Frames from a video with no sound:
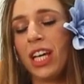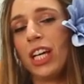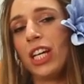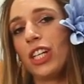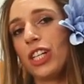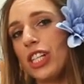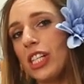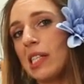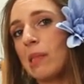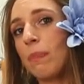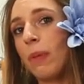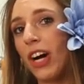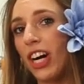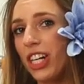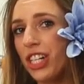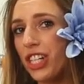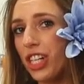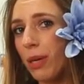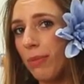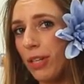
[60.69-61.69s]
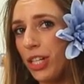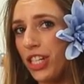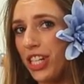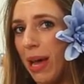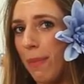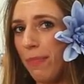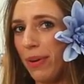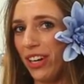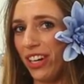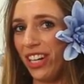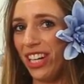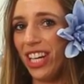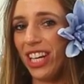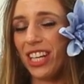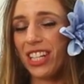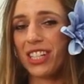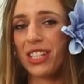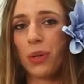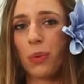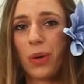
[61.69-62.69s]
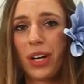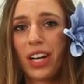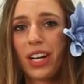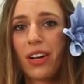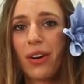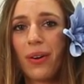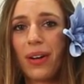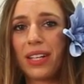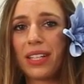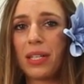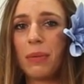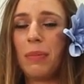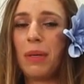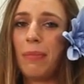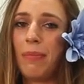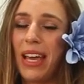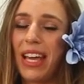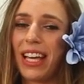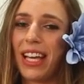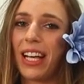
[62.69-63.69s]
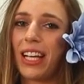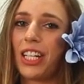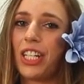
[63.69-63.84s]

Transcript: She's part German Shepherd, so we're going to be making a